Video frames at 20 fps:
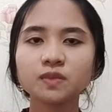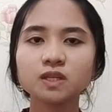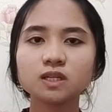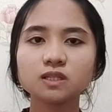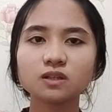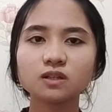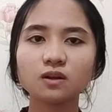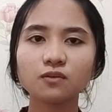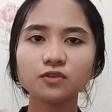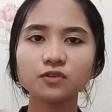
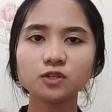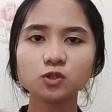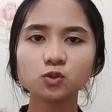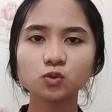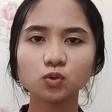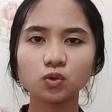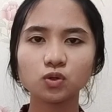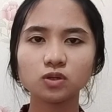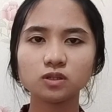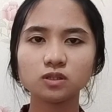
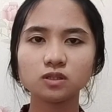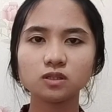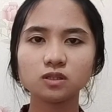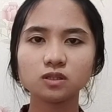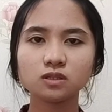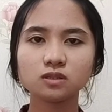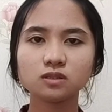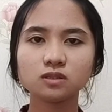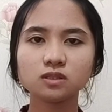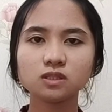Treviso,
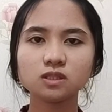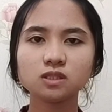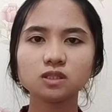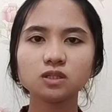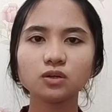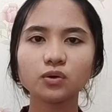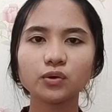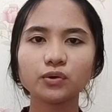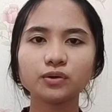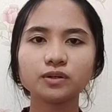a
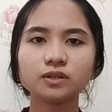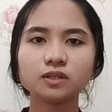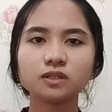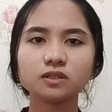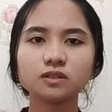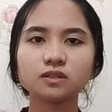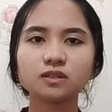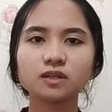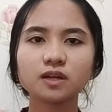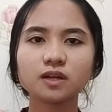city on the
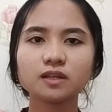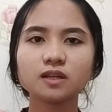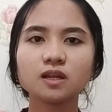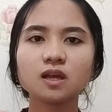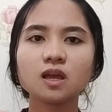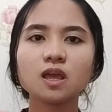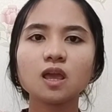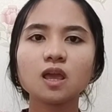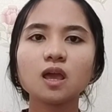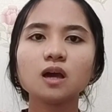trade
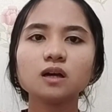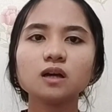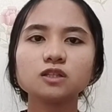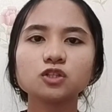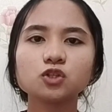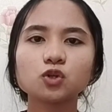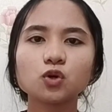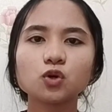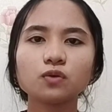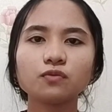
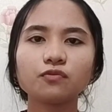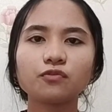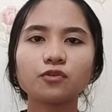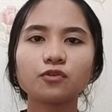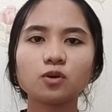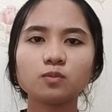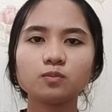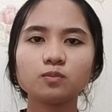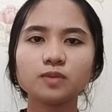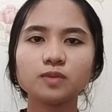route
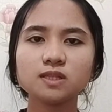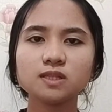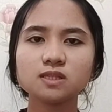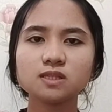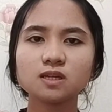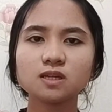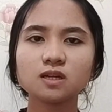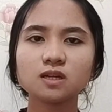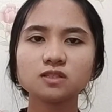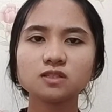from
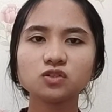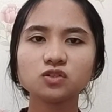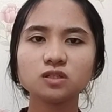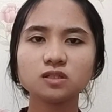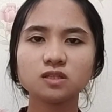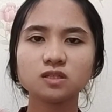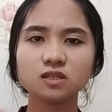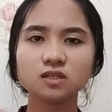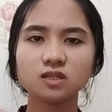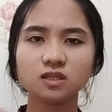Mexican
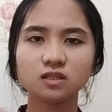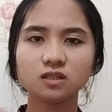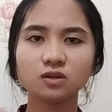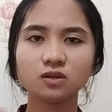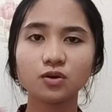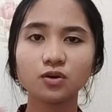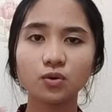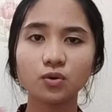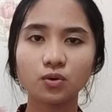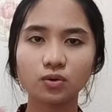City in
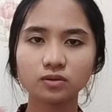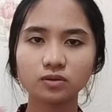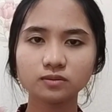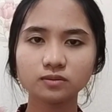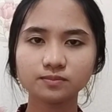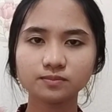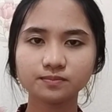the north.